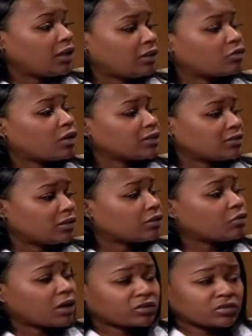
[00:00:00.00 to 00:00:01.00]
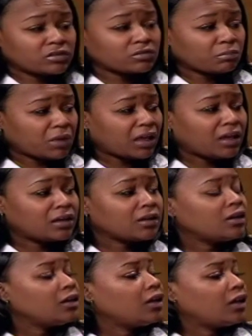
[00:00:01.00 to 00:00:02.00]
address the corrections made
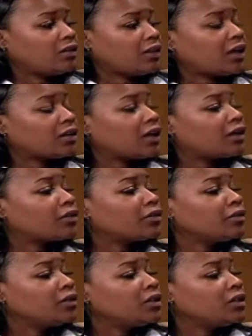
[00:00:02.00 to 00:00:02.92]
in that letter.